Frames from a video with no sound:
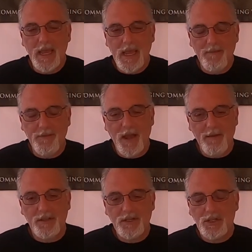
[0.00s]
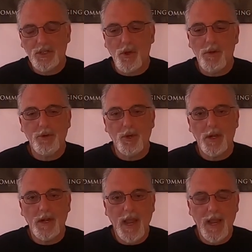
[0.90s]
If you have the storm
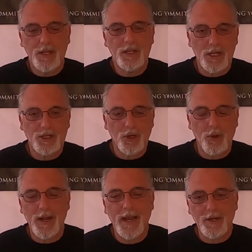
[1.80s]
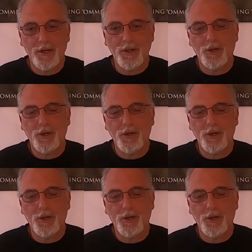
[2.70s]
door and you touch the door handle,